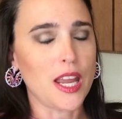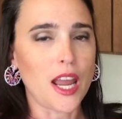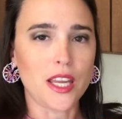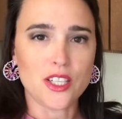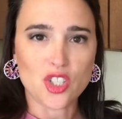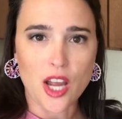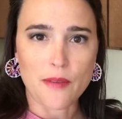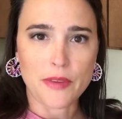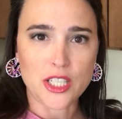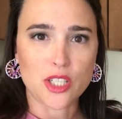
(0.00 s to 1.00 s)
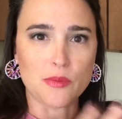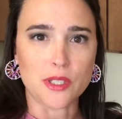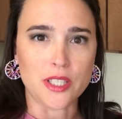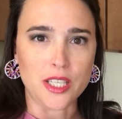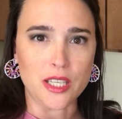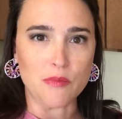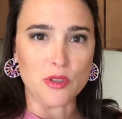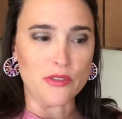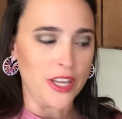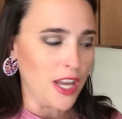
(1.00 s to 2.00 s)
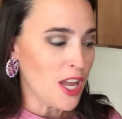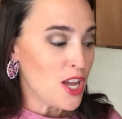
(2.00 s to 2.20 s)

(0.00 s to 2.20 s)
and I can chop vegetables and keep moving